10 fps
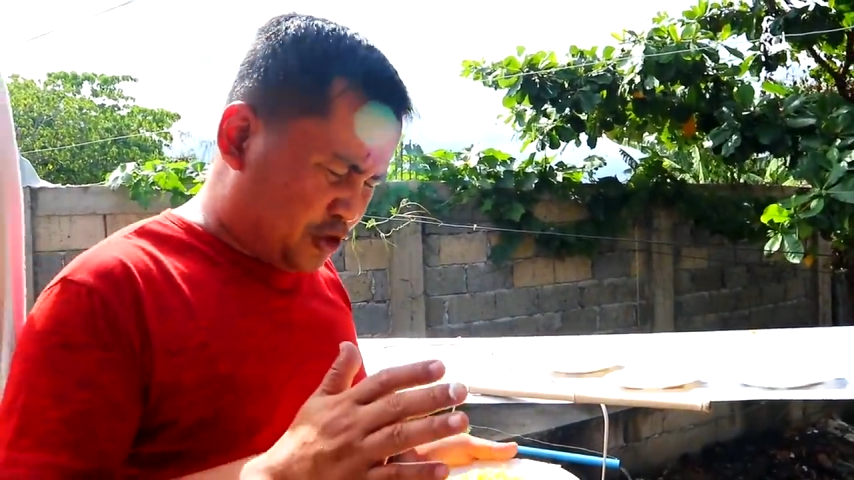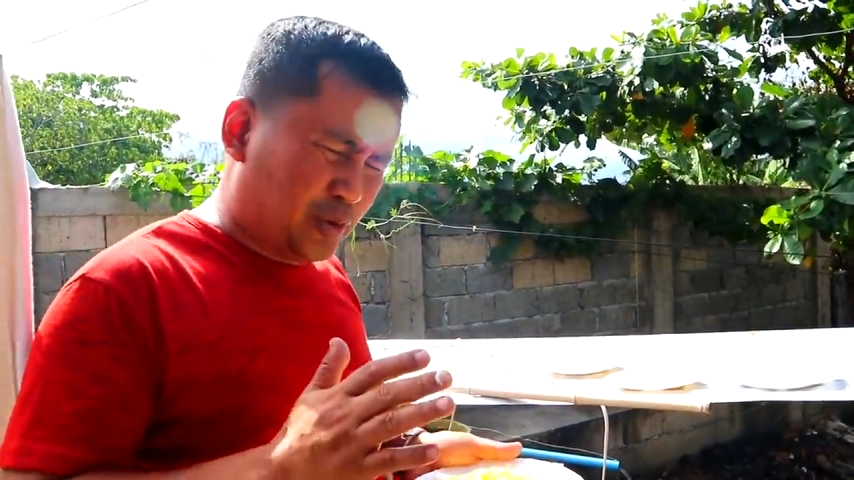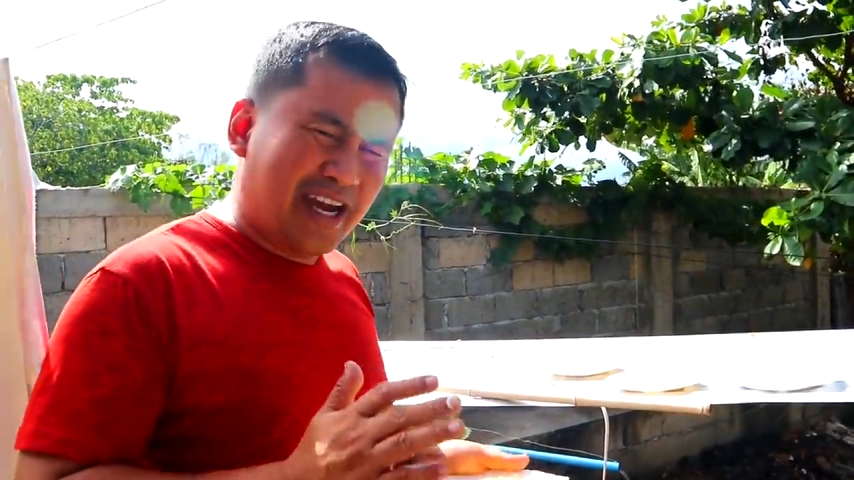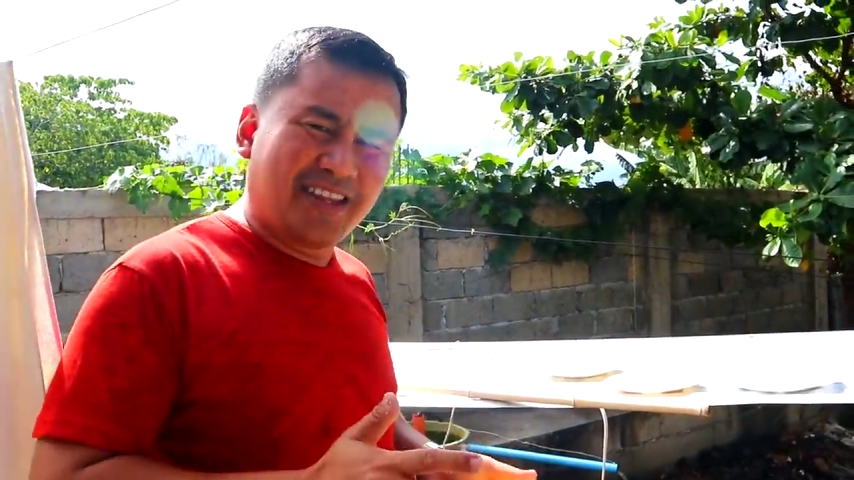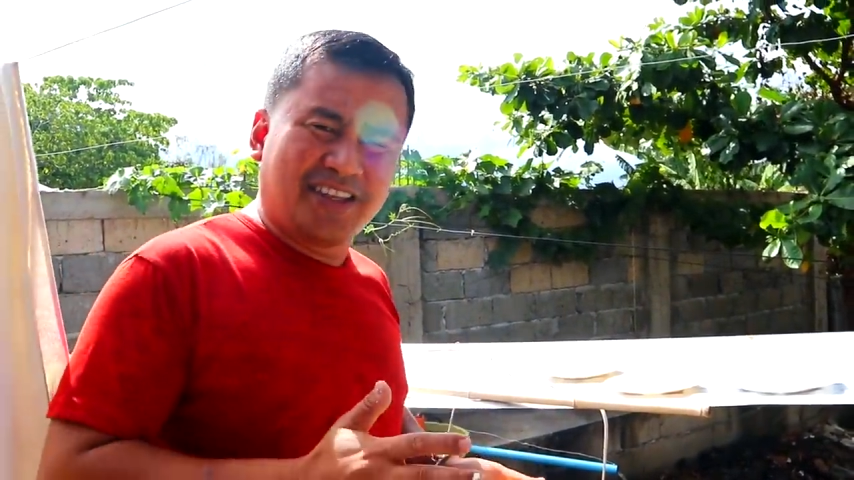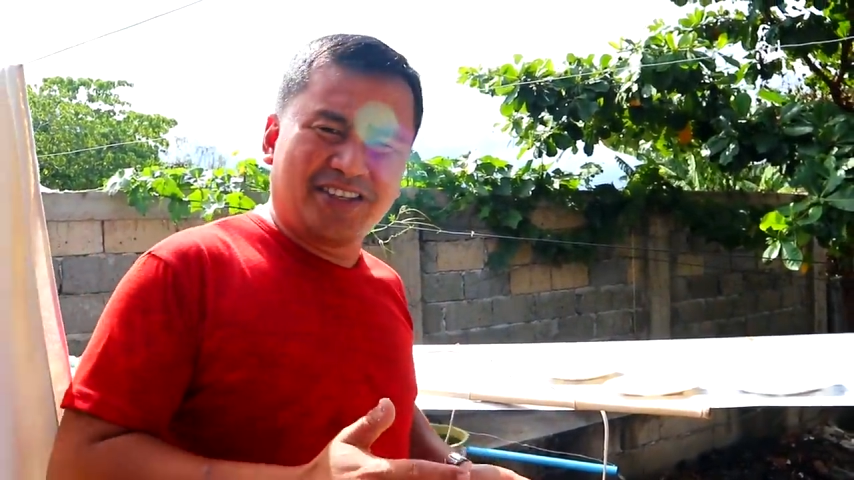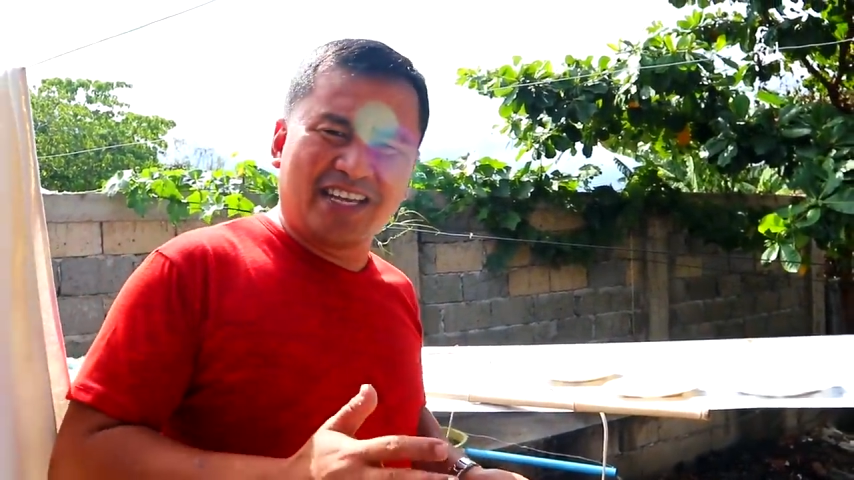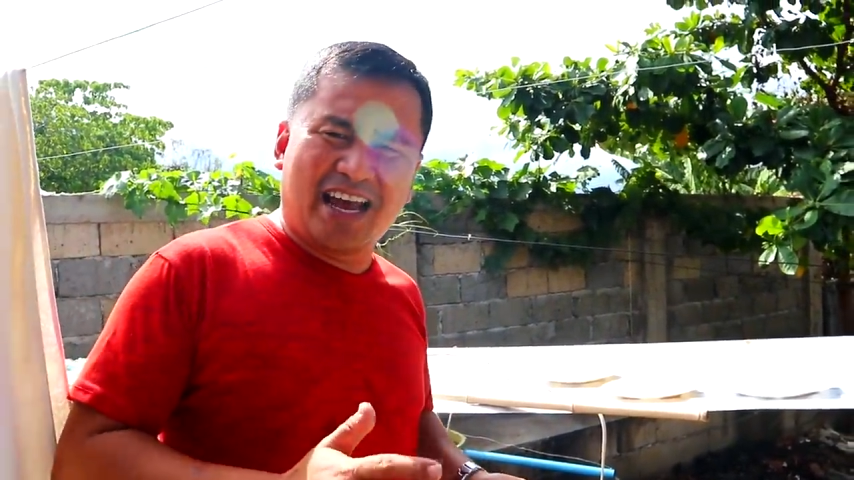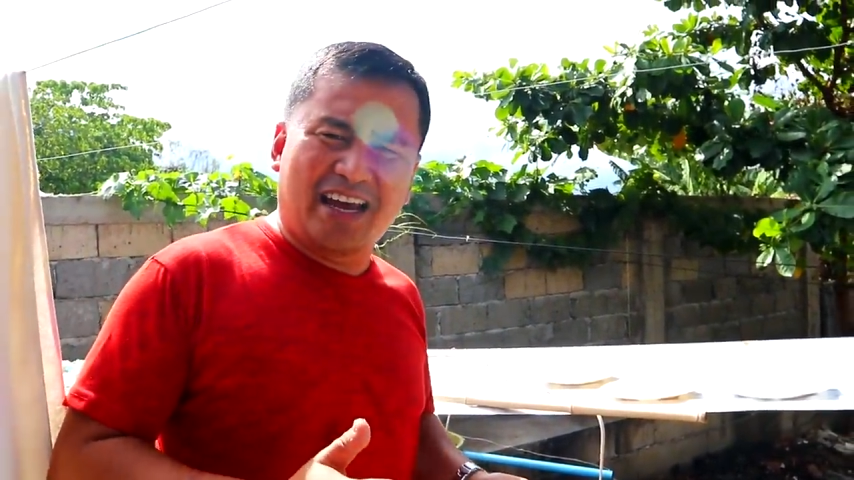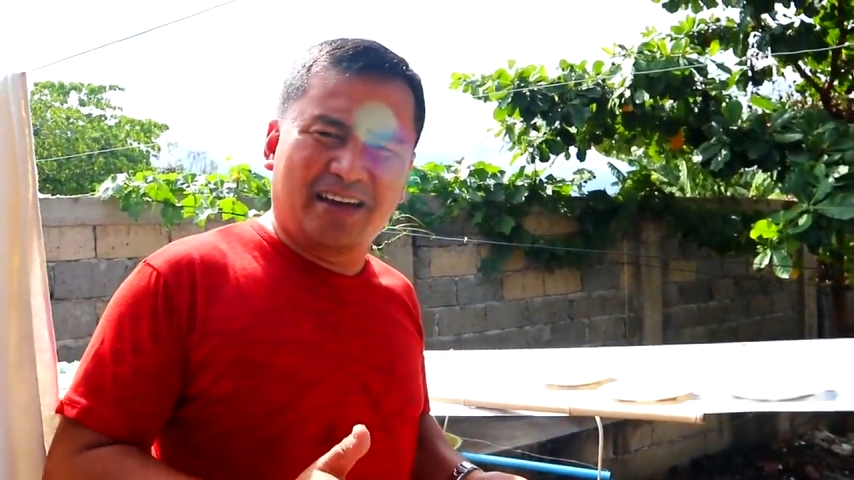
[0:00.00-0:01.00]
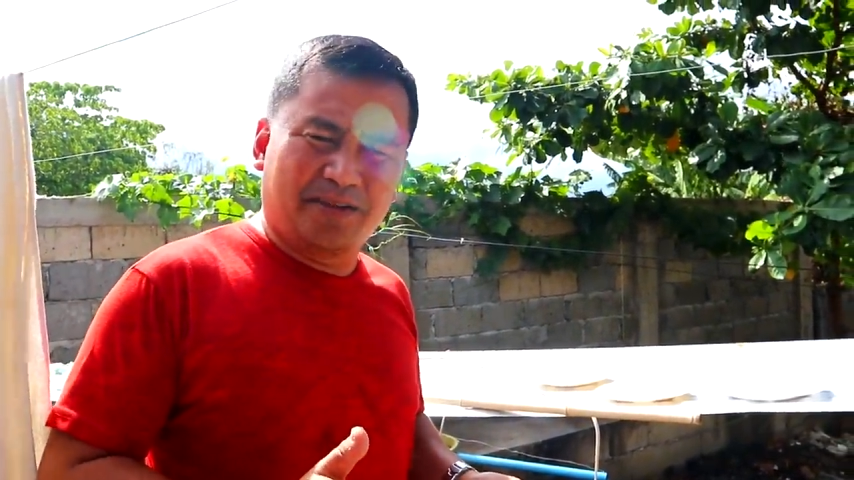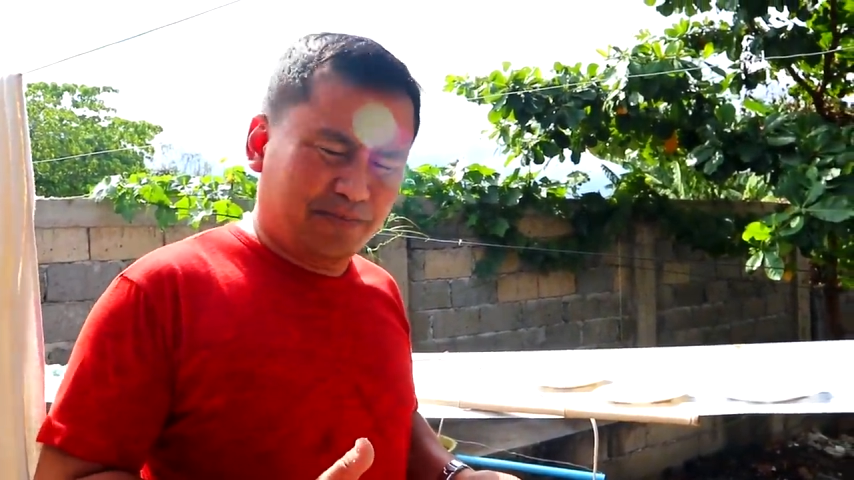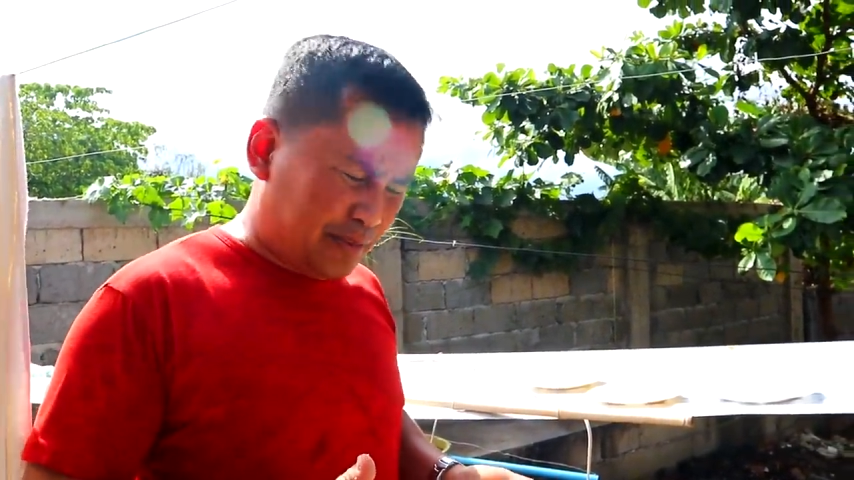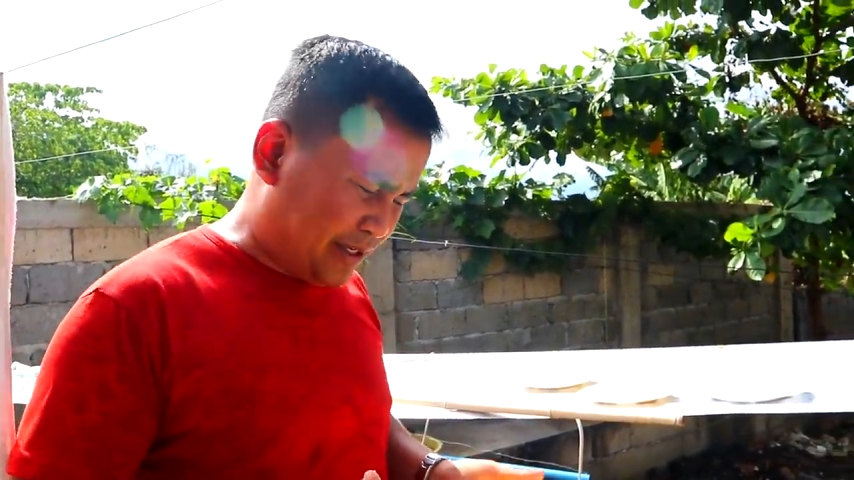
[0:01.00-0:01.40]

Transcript: dry this up